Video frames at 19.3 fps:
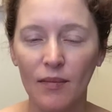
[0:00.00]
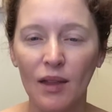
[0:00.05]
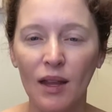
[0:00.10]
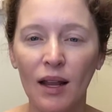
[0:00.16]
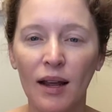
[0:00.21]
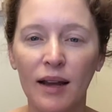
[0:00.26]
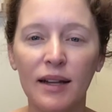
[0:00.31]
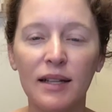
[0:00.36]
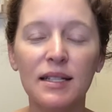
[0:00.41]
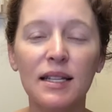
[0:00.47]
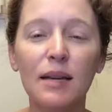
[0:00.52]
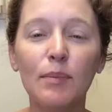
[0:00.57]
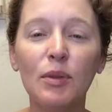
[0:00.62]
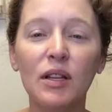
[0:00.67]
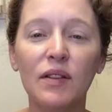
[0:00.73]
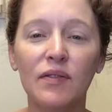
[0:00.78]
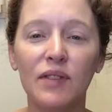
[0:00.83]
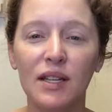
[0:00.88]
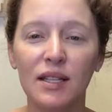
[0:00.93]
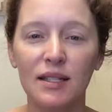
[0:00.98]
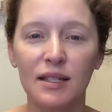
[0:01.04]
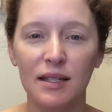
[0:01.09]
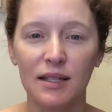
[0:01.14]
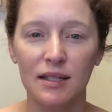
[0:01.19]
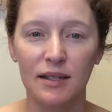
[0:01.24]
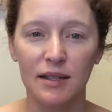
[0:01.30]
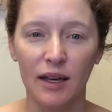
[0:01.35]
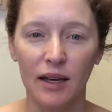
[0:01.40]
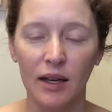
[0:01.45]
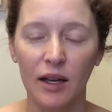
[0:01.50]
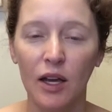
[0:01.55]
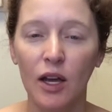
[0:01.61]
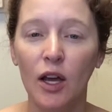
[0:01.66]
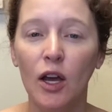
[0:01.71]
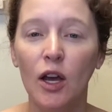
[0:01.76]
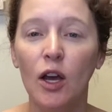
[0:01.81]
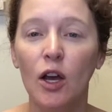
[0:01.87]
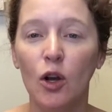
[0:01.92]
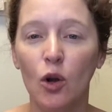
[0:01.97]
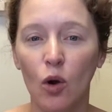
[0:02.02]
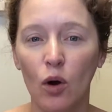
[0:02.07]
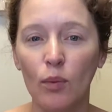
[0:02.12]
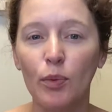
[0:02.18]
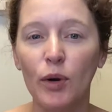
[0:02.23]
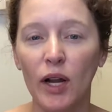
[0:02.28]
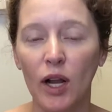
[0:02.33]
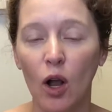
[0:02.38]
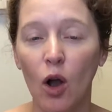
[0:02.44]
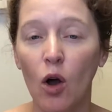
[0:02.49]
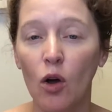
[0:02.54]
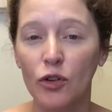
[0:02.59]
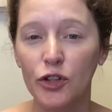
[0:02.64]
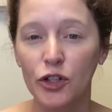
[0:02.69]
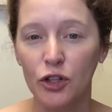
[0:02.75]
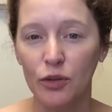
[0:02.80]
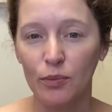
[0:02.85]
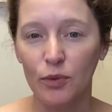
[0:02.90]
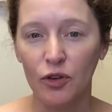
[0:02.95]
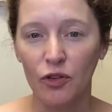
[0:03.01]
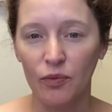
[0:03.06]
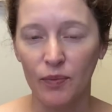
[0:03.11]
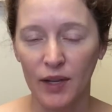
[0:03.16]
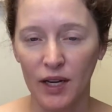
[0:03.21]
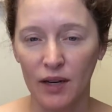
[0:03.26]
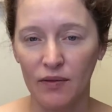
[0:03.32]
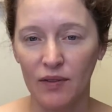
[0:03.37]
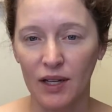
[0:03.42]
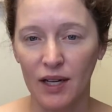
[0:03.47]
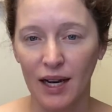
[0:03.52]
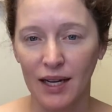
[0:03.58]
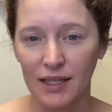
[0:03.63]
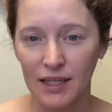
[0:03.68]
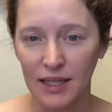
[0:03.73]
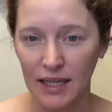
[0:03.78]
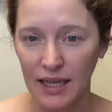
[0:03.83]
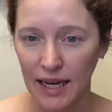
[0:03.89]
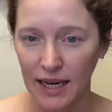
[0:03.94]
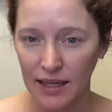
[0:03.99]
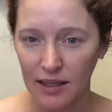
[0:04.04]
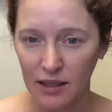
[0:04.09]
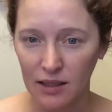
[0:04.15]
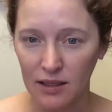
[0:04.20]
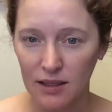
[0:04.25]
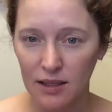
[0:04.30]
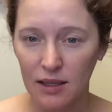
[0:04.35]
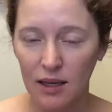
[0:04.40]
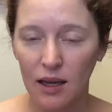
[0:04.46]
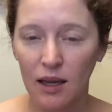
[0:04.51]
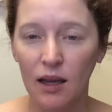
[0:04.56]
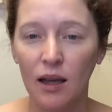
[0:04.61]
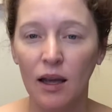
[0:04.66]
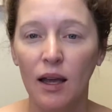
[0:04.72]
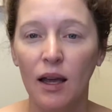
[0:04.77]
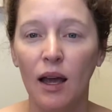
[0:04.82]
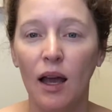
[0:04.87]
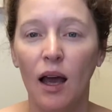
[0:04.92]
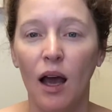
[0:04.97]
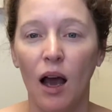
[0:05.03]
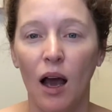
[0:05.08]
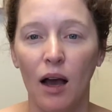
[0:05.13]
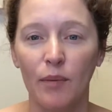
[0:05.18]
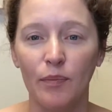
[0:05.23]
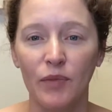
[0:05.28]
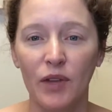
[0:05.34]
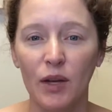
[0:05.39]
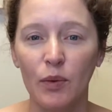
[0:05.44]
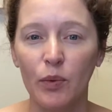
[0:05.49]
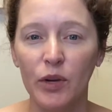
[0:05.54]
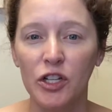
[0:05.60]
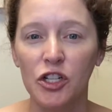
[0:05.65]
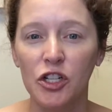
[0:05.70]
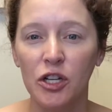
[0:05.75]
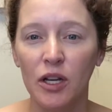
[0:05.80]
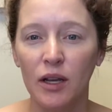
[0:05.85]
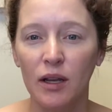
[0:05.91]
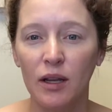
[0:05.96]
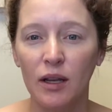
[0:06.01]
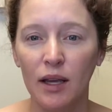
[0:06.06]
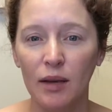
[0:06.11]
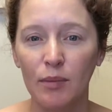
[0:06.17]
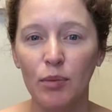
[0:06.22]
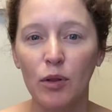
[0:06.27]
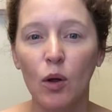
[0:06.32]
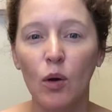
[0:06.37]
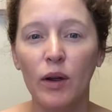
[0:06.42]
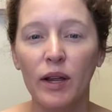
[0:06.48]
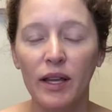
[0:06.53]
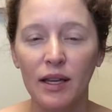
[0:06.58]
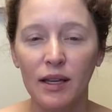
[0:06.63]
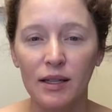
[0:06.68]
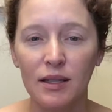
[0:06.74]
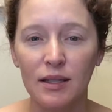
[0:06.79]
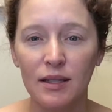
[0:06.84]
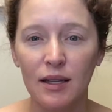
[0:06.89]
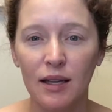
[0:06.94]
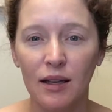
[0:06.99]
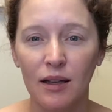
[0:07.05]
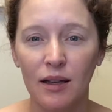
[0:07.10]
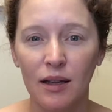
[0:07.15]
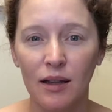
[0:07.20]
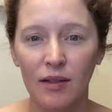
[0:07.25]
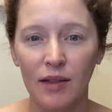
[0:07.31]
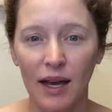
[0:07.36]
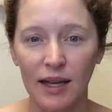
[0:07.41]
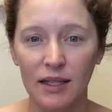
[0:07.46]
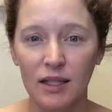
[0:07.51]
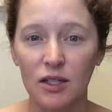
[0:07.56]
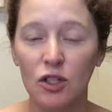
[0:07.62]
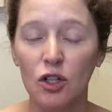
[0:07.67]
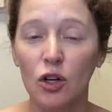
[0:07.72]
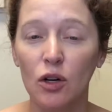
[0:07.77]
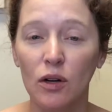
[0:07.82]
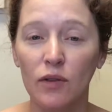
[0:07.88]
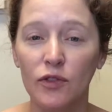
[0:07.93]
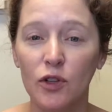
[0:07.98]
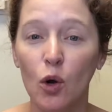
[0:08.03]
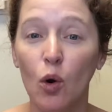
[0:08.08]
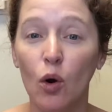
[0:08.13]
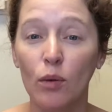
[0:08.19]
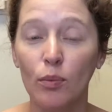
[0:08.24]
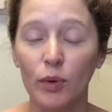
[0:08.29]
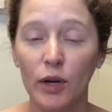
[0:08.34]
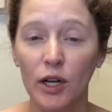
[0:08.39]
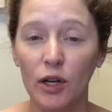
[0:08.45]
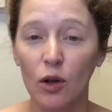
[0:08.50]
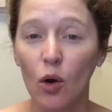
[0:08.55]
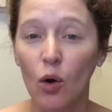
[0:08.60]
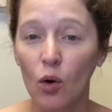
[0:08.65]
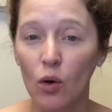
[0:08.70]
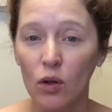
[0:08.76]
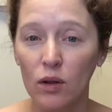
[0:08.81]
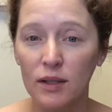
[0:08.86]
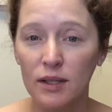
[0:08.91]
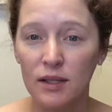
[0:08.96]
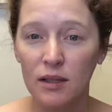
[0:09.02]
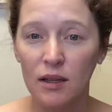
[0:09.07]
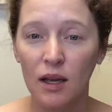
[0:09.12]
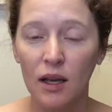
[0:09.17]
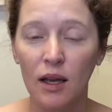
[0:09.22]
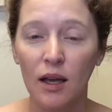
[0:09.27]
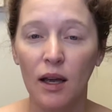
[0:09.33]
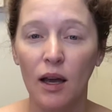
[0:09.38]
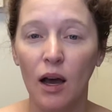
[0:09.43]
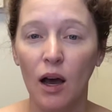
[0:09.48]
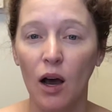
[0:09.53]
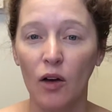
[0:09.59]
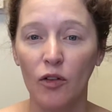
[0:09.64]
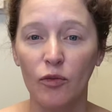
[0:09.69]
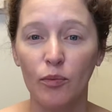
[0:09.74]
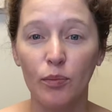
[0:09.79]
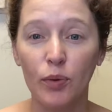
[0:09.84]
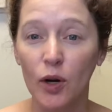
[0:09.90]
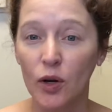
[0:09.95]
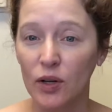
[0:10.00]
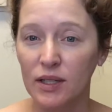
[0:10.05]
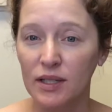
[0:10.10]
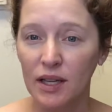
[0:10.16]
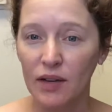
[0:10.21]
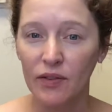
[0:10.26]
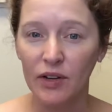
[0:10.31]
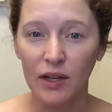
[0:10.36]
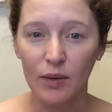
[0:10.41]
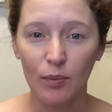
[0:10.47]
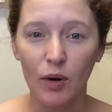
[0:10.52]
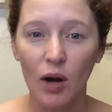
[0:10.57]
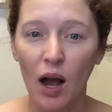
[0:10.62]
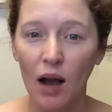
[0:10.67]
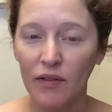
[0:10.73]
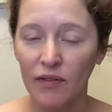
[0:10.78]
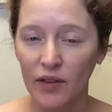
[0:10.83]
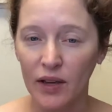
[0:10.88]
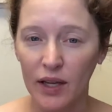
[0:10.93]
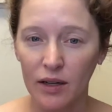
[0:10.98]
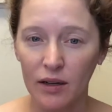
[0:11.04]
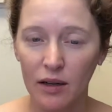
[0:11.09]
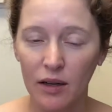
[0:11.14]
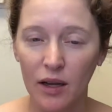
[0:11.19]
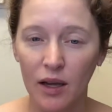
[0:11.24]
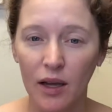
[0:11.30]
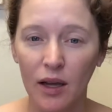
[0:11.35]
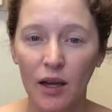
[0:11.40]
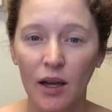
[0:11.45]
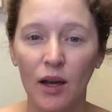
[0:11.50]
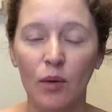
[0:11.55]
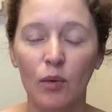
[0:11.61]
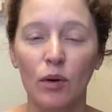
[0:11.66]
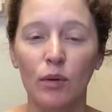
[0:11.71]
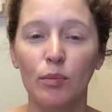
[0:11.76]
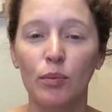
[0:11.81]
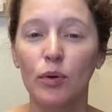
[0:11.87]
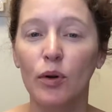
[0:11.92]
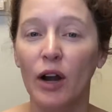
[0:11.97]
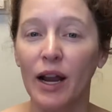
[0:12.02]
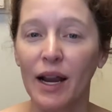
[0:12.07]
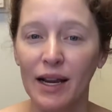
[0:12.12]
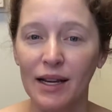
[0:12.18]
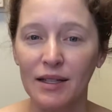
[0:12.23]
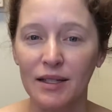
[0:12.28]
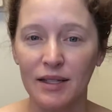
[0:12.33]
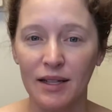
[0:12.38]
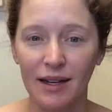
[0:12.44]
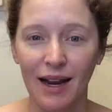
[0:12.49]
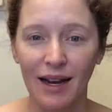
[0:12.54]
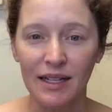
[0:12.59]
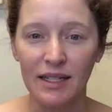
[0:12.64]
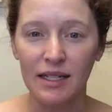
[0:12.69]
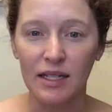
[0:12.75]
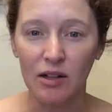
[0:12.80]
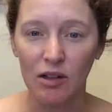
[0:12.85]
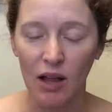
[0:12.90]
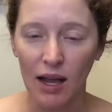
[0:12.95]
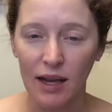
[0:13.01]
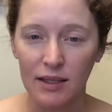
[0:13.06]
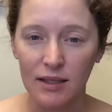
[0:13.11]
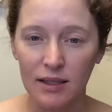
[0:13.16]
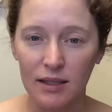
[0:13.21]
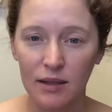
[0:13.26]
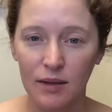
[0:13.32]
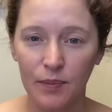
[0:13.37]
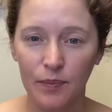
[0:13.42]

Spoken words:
An example of this is the corporate culture movement of the 1980s, in which employees that served corporate goals of productivity and profit were praised and idealized.